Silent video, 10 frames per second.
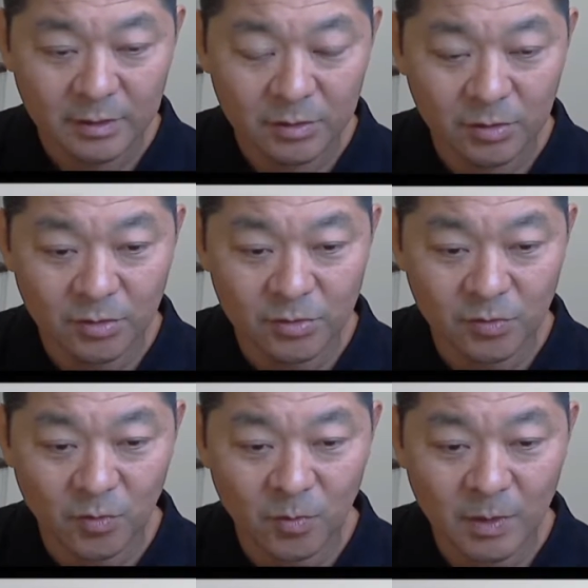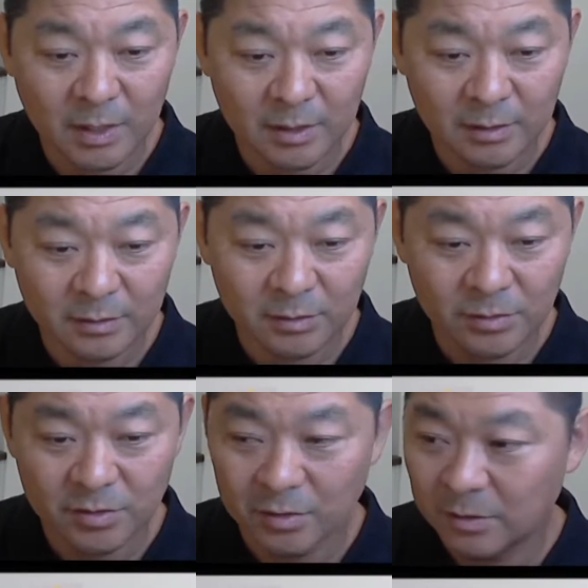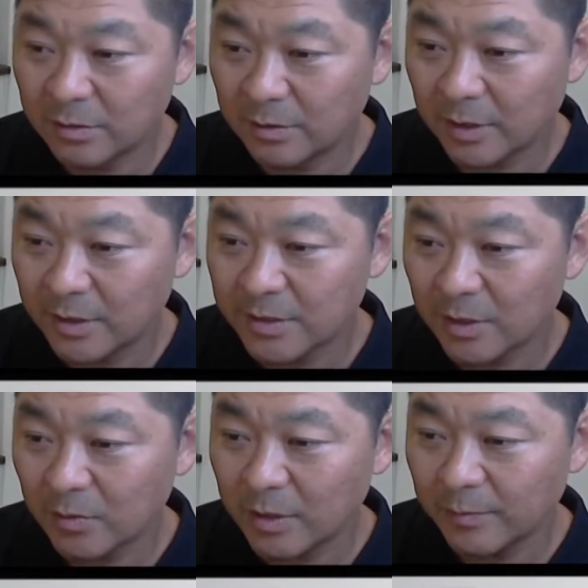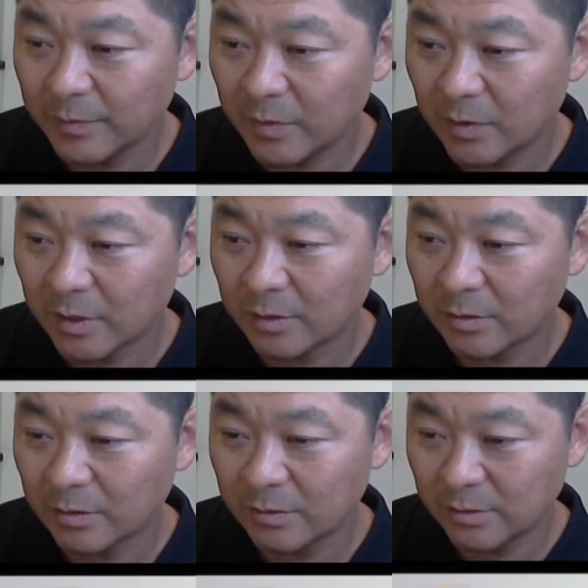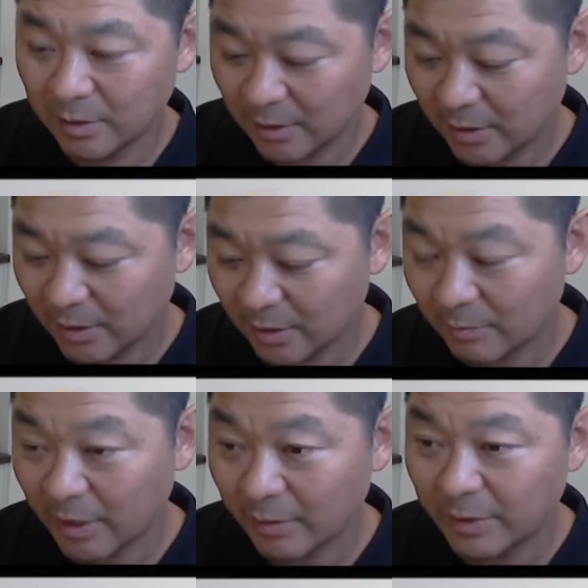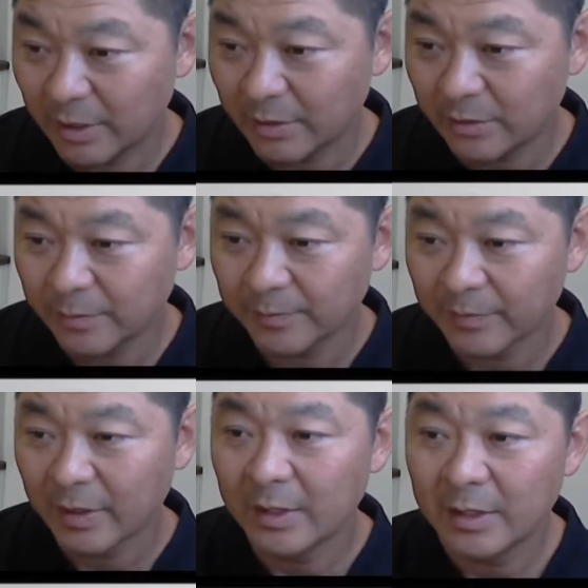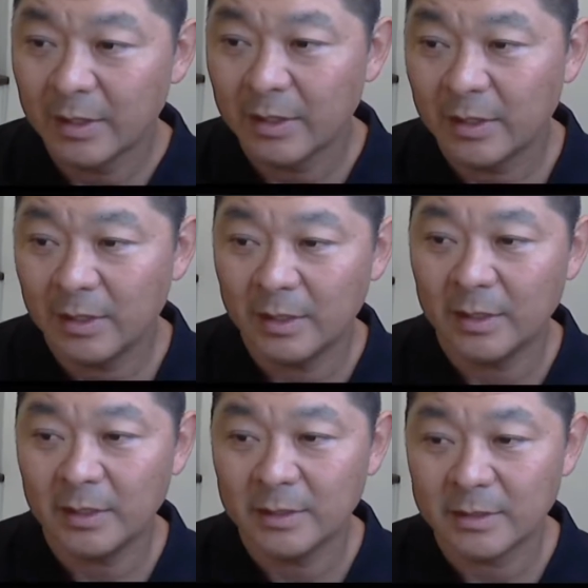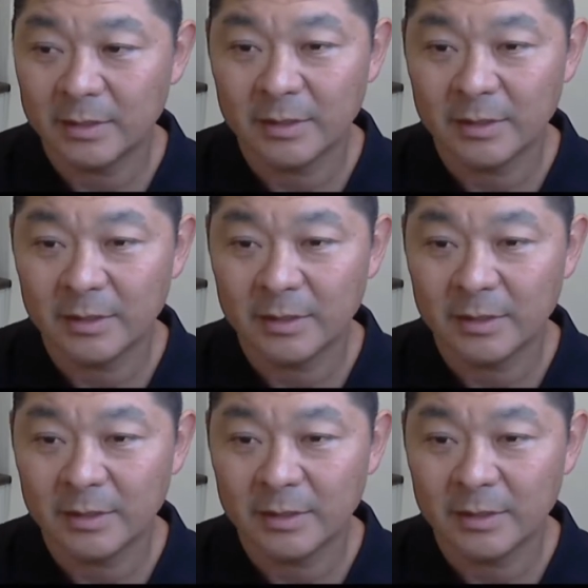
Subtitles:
Those on Instagram, you can go to the link in my bio, and